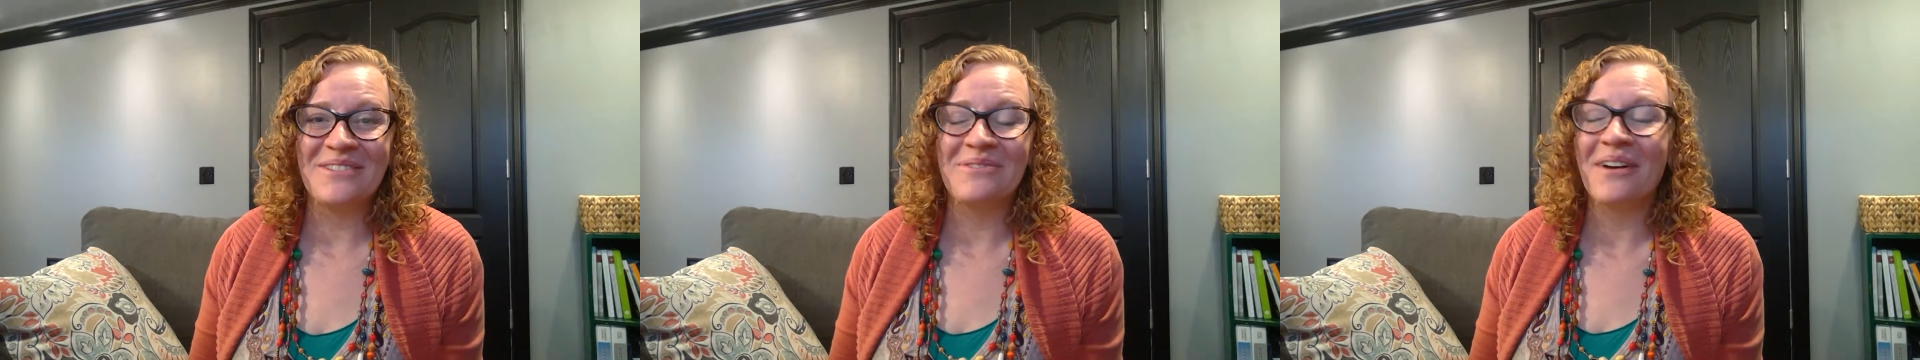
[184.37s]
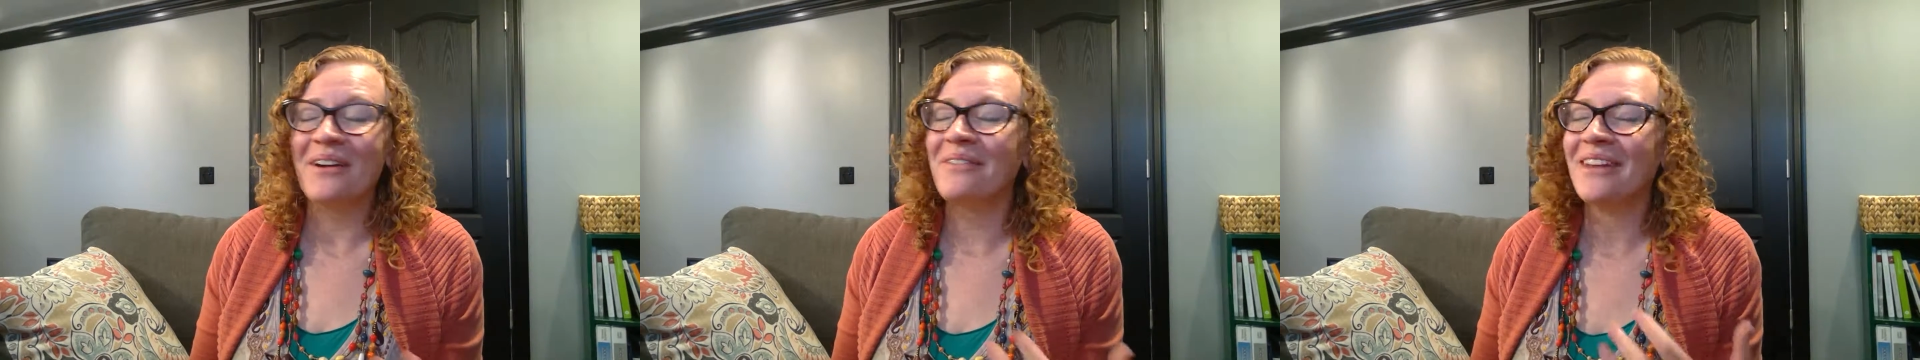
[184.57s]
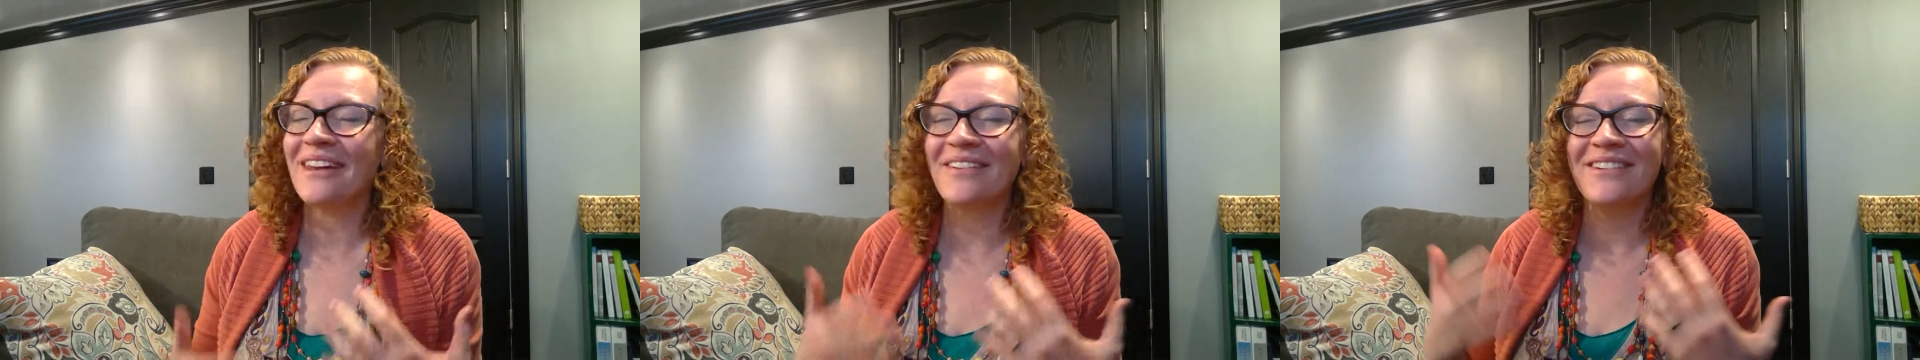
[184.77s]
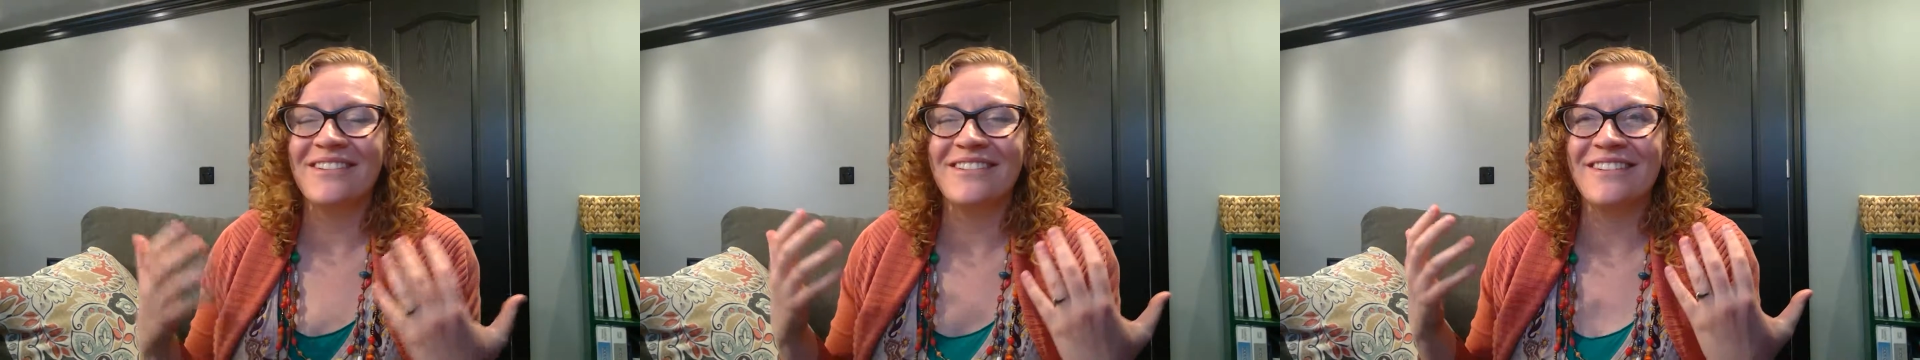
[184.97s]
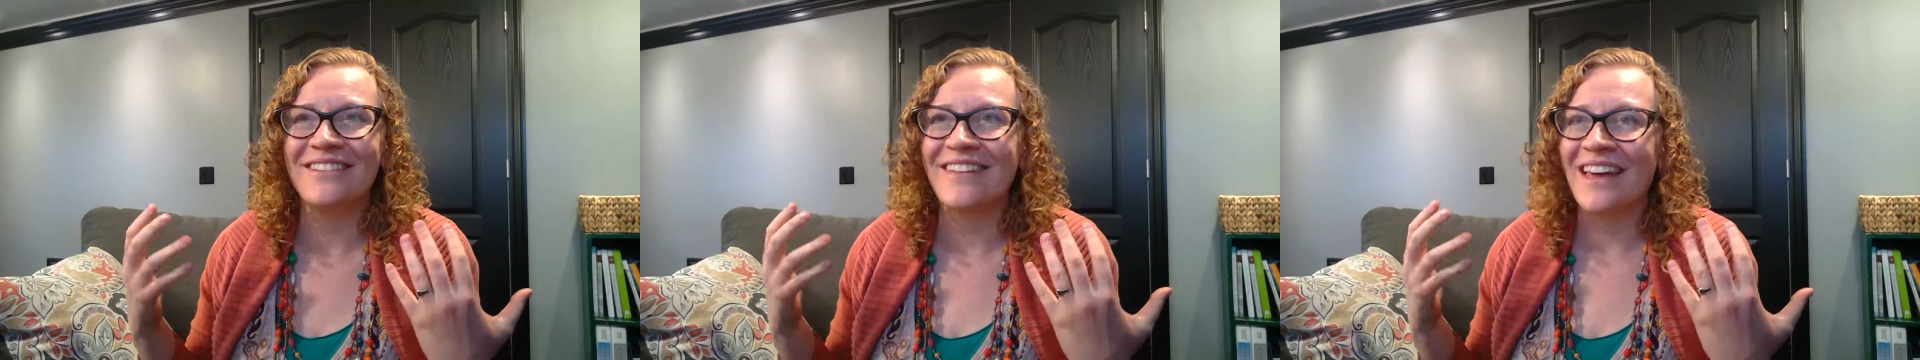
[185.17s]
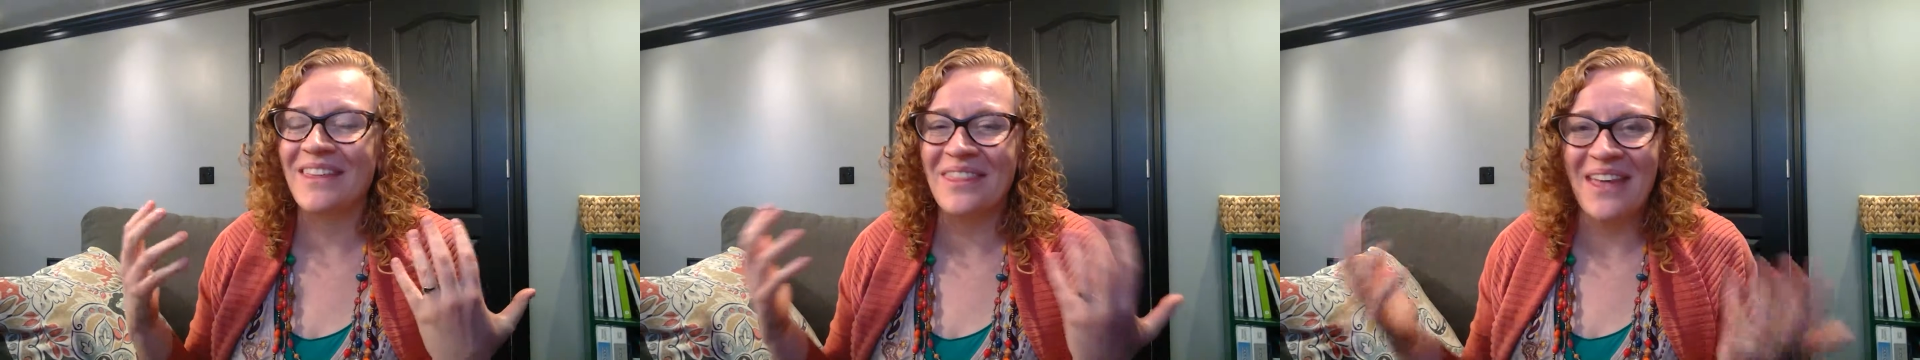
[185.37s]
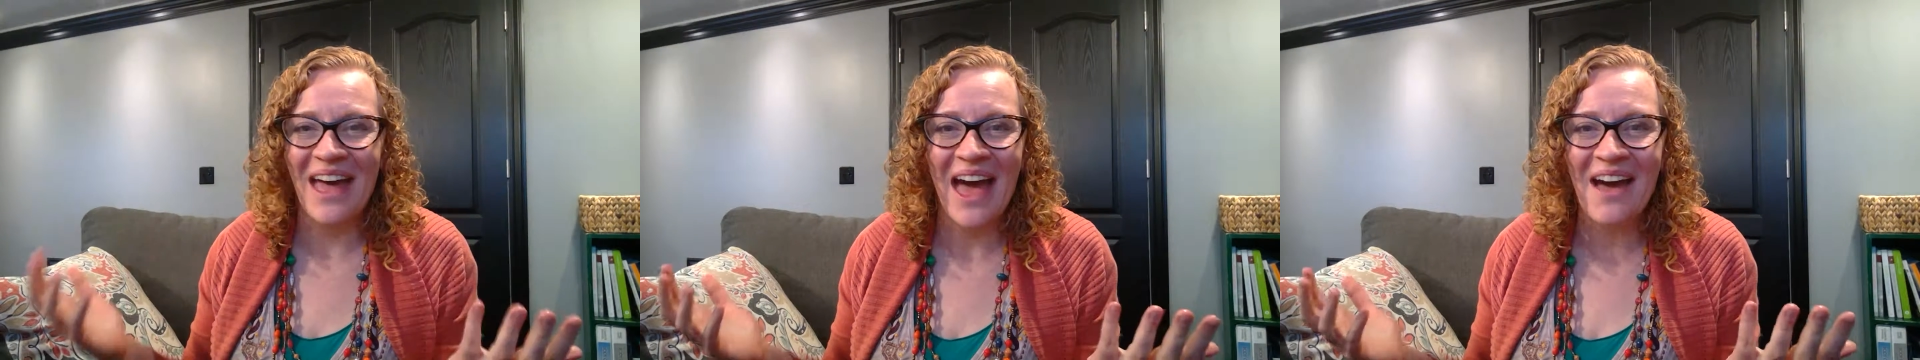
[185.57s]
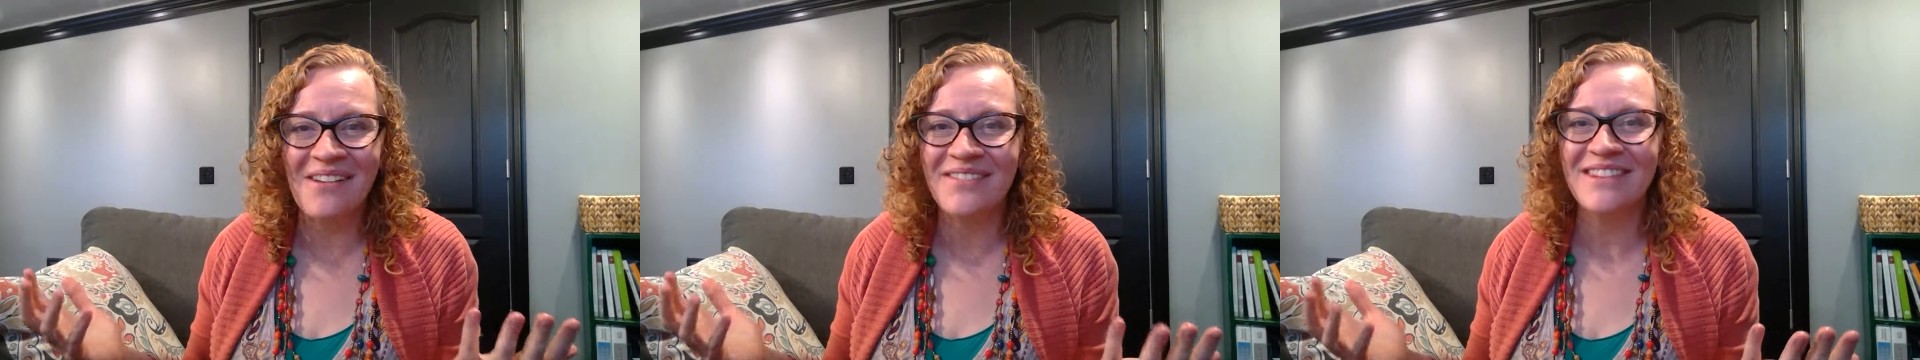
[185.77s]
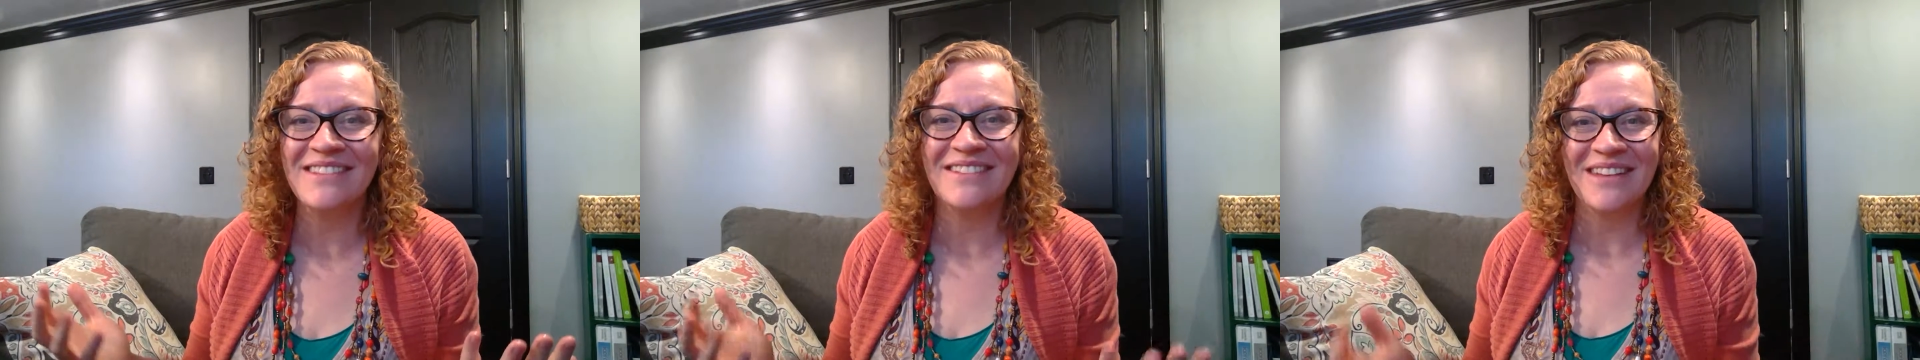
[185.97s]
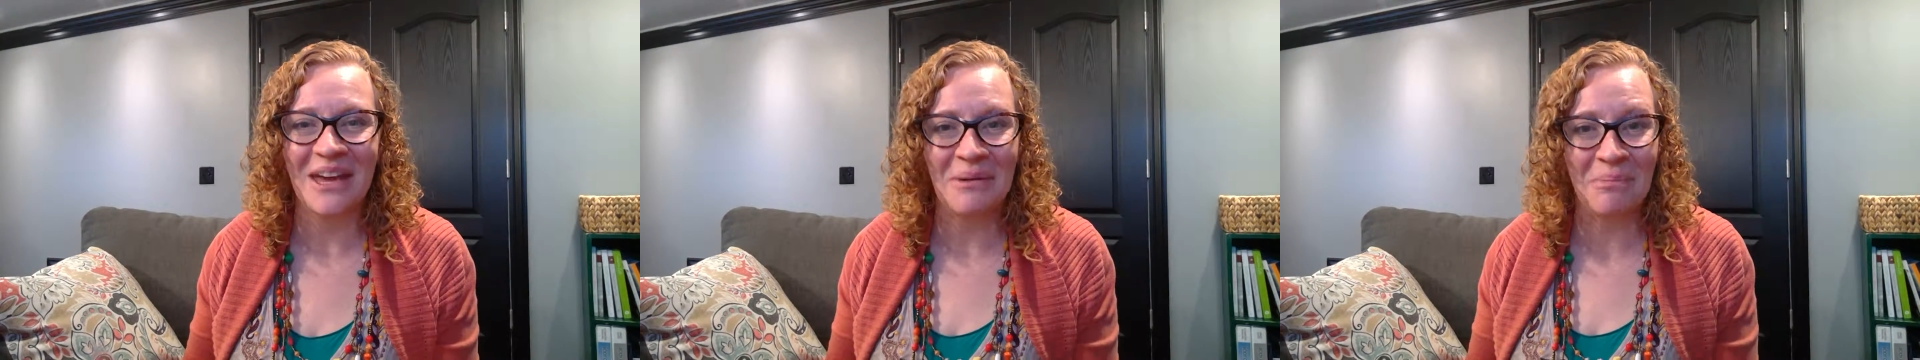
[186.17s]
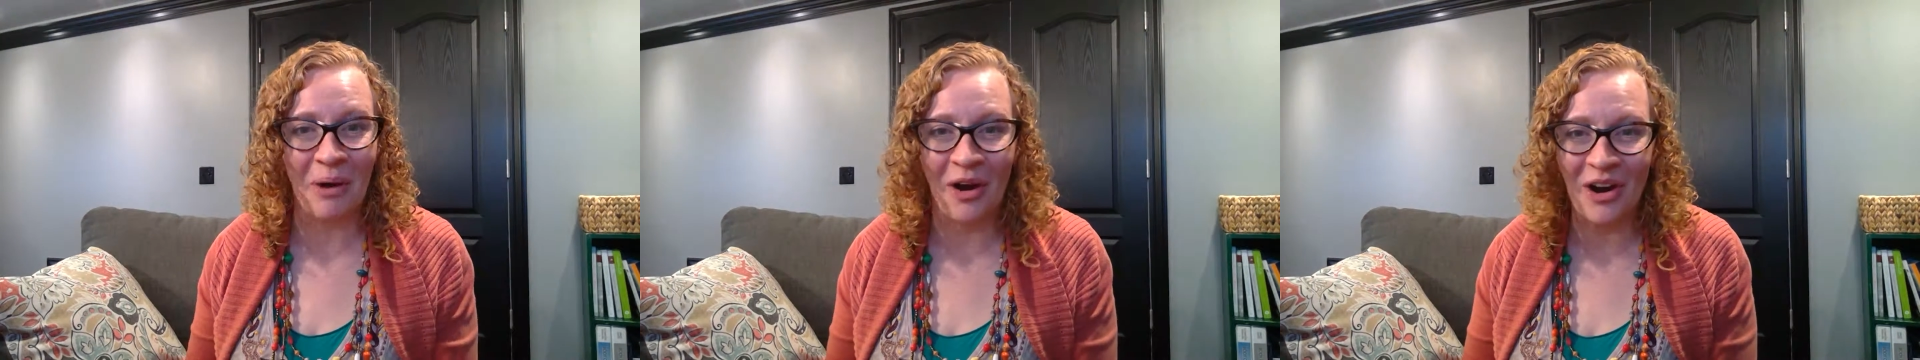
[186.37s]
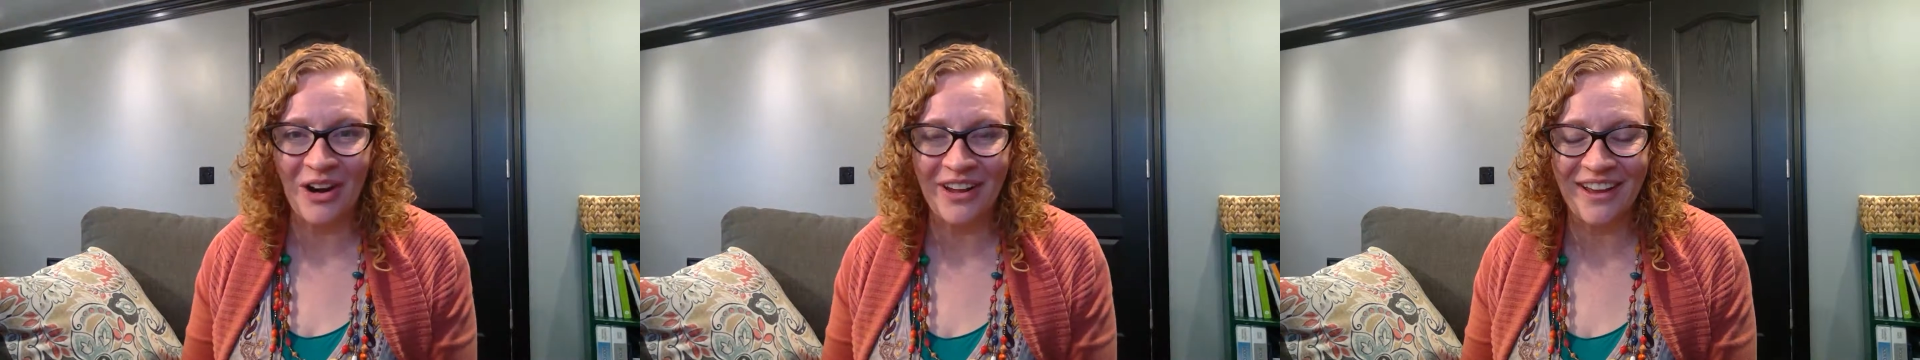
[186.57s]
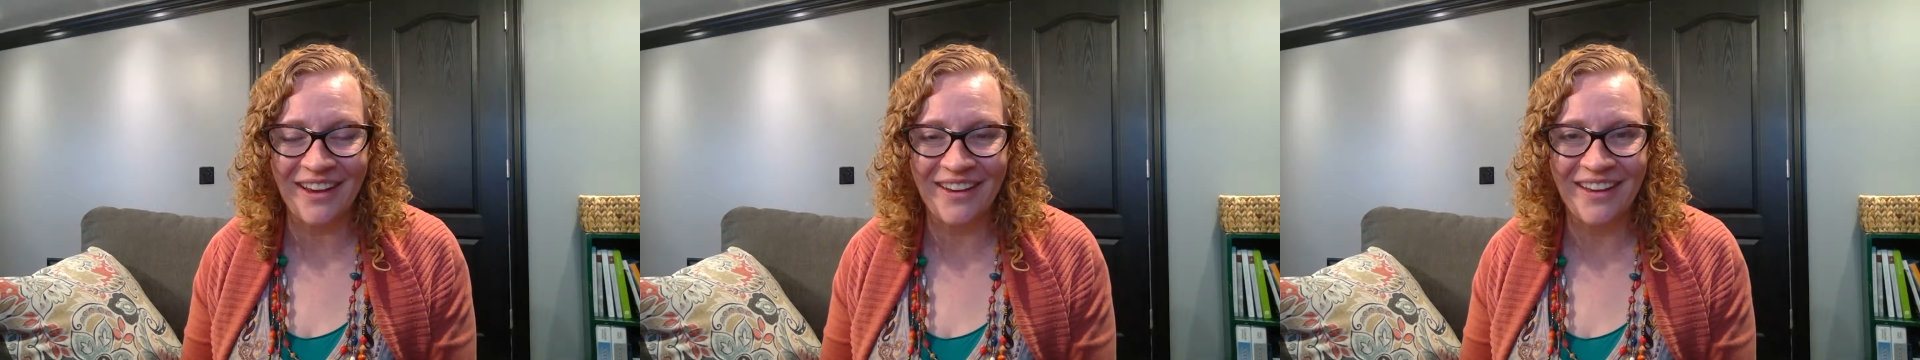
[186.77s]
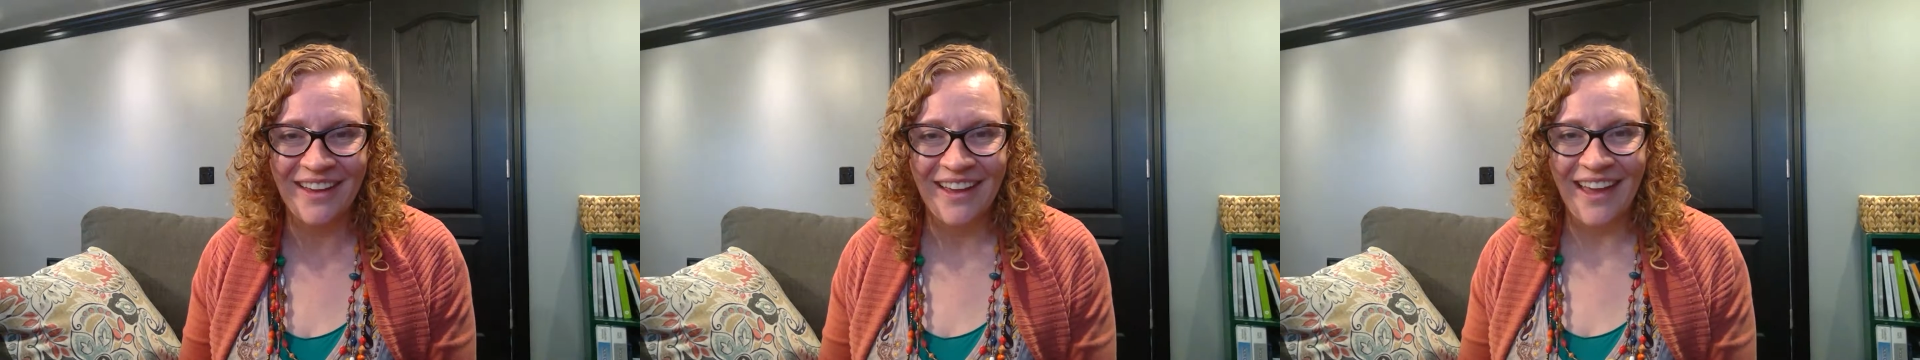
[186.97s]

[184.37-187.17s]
it was just like the heavens had parted,